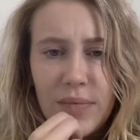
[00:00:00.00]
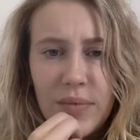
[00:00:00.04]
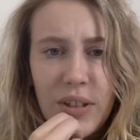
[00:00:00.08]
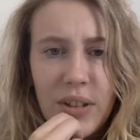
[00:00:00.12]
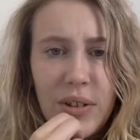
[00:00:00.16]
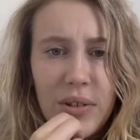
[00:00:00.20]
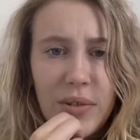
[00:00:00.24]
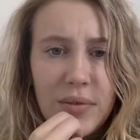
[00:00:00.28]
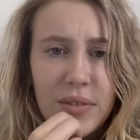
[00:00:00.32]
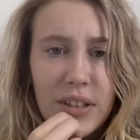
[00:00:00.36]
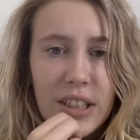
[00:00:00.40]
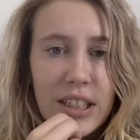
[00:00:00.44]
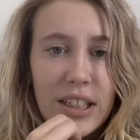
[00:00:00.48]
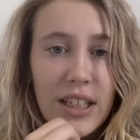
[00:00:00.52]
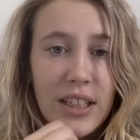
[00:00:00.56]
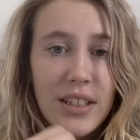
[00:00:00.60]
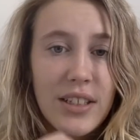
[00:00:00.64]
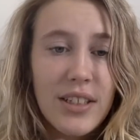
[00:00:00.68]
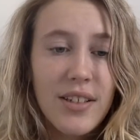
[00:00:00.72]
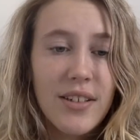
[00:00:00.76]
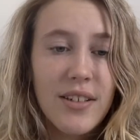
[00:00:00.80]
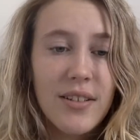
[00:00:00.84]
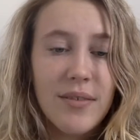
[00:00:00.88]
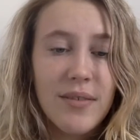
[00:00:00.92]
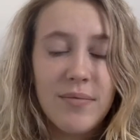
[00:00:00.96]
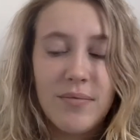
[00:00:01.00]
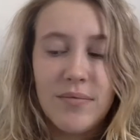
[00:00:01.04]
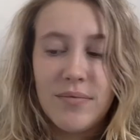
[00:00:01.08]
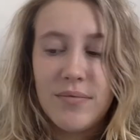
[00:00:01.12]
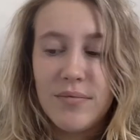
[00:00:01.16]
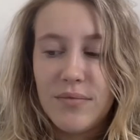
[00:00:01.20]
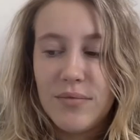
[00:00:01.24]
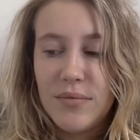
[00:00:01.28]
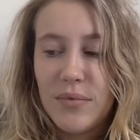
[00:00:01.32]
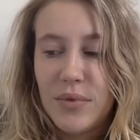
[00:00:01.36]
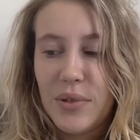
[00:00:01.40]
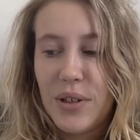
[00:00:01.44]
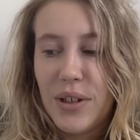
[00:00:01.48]
Oh, I guess
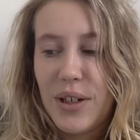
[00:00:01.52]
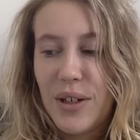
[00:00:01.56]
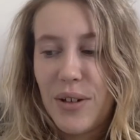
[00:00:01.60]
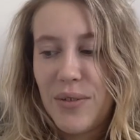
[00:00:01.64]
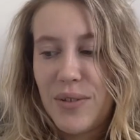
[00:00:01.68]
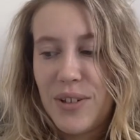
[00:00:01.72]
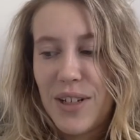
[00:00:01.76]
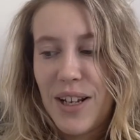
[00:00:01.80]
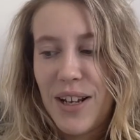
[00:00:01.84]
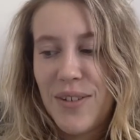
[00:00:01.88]
we're out of time.